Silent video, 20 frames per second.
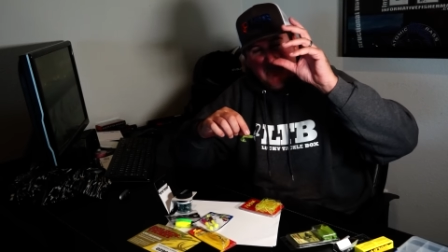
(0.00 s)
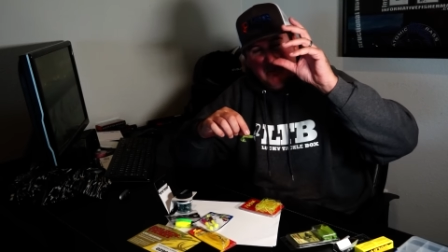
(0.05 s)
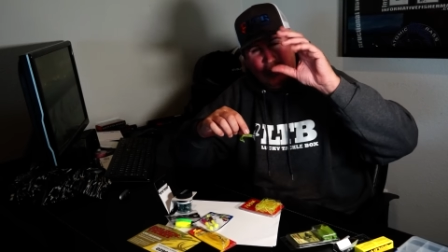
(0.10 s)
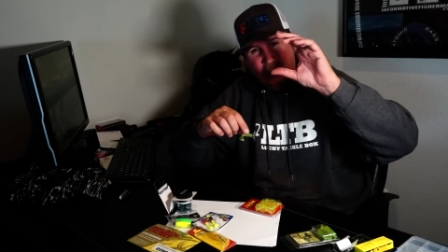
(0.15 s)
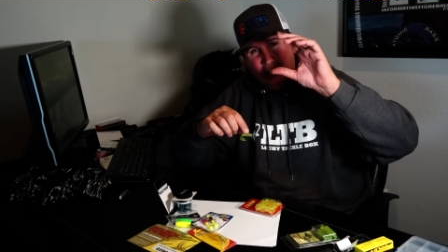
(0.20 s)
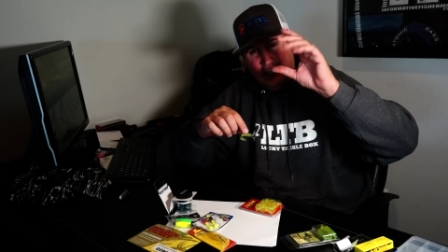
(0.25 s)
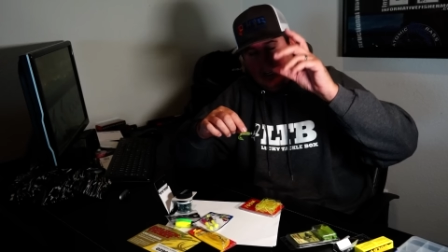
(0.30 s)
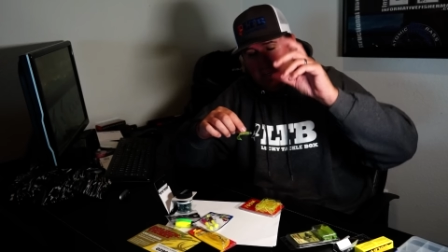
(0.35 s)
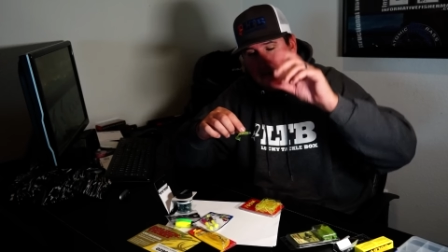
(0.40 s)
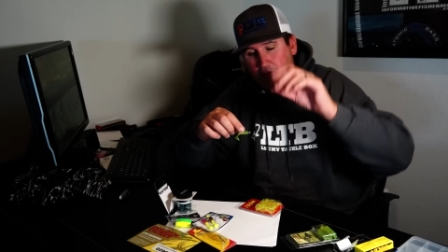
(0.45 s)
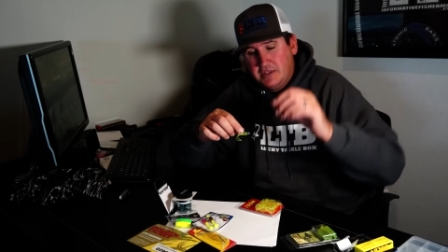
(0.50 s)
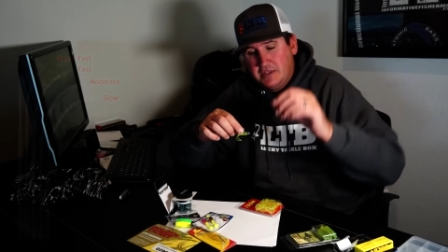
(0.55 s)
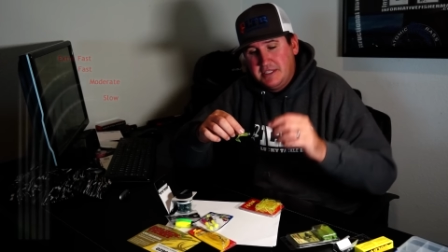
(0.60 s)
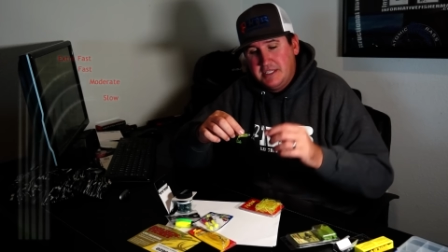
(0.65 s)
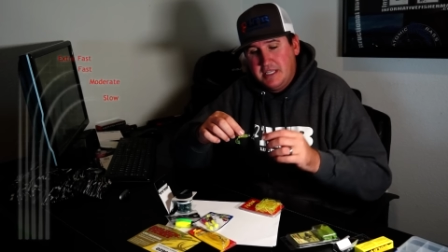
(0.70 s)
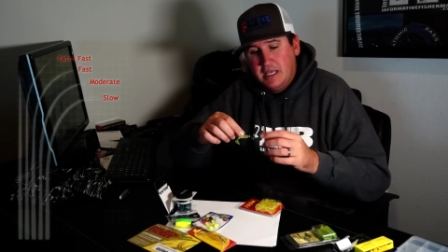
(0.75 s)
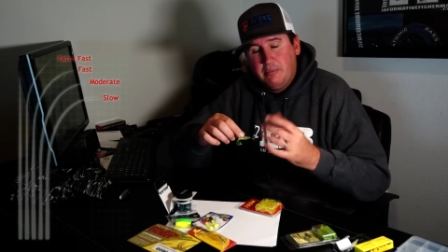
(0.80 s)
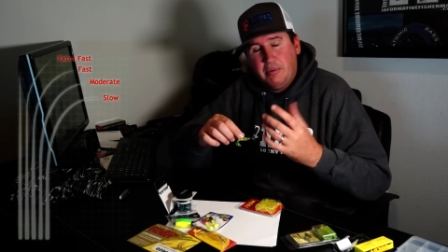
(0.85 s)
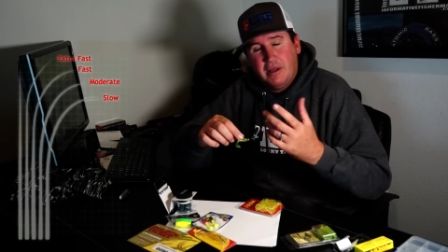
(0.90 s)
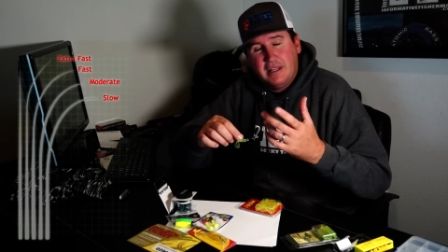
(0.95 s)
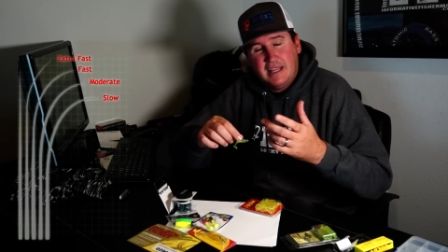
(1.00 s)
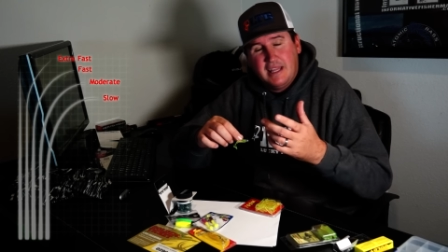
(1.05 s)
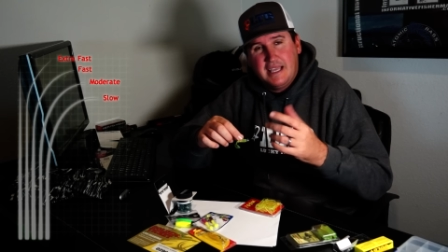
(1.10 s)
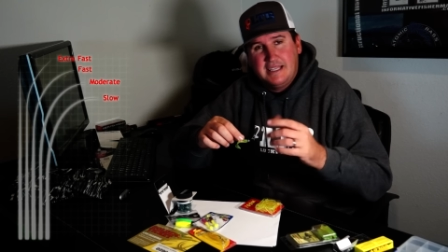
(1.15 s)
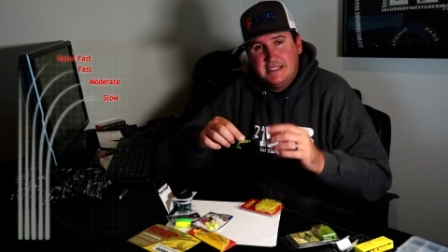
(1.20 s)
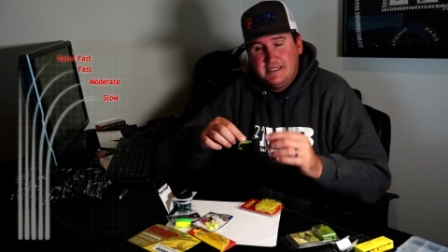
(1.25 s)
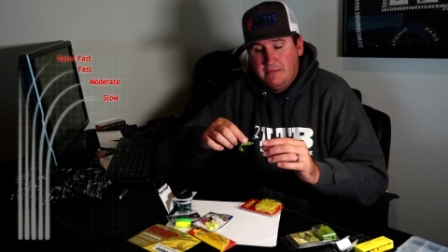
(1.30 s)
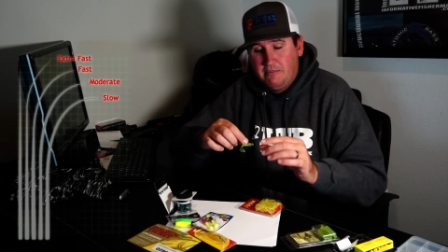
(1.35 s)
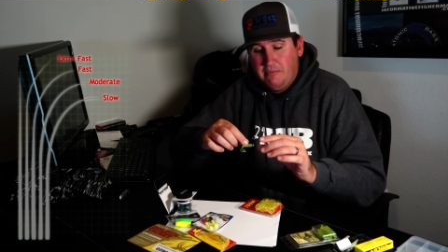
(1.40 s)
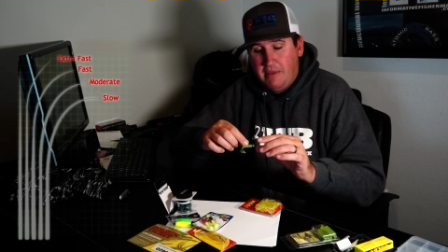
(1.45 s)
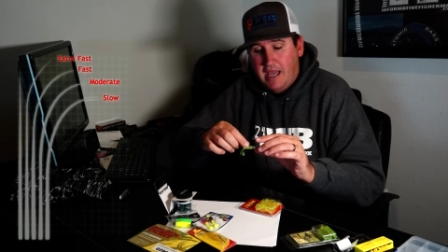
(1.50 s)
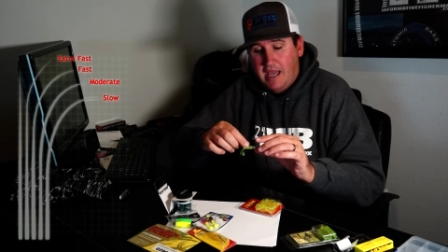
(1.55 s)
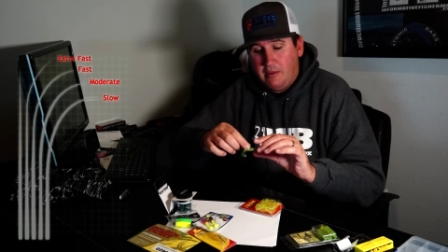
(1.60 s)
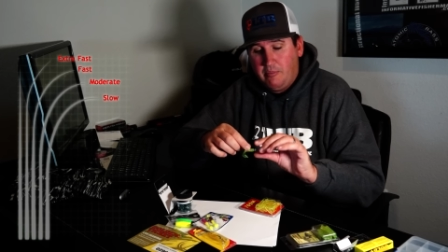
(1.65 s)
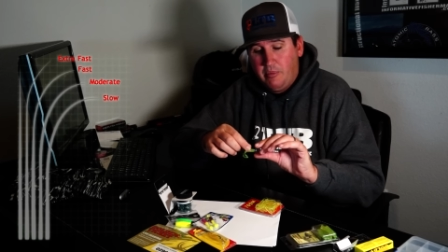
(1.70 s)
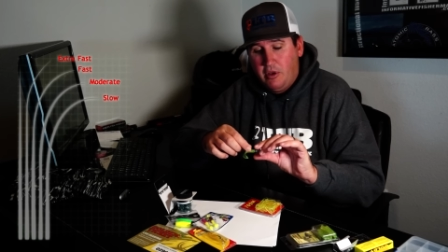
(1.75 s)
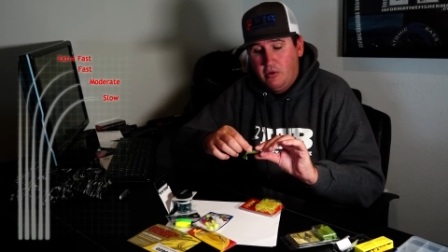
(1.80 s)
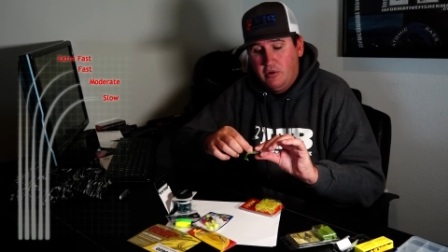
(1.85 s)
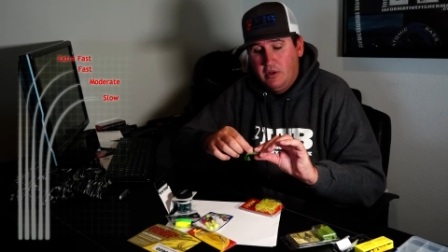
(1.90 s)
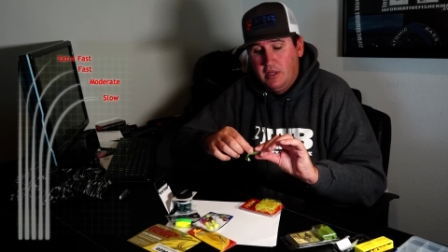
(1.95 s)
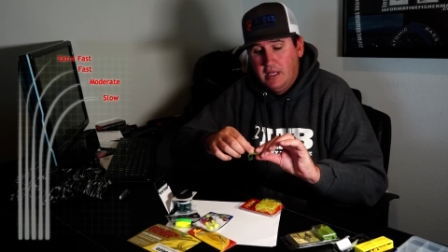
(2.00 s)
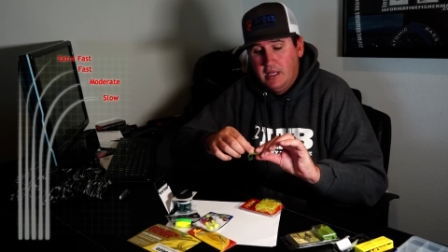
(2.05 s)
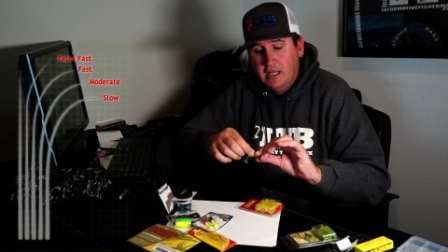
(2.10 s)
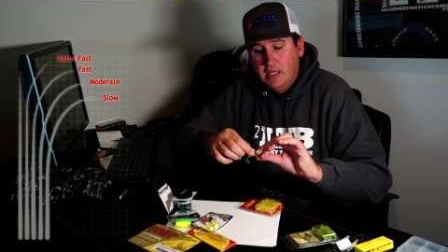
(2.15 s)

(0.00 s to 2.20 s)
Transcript: bending near the tip, I like some backbone.